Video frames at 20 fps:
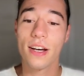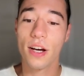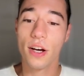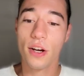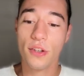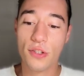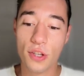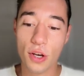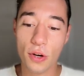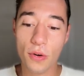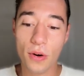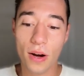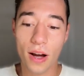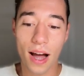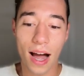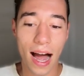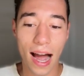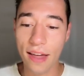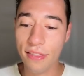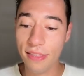So
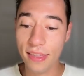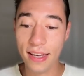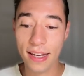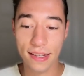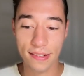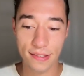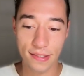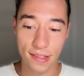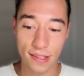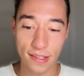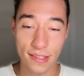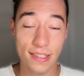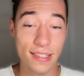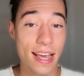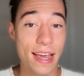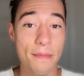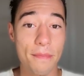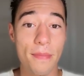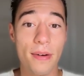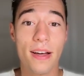I think it's the
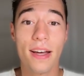same.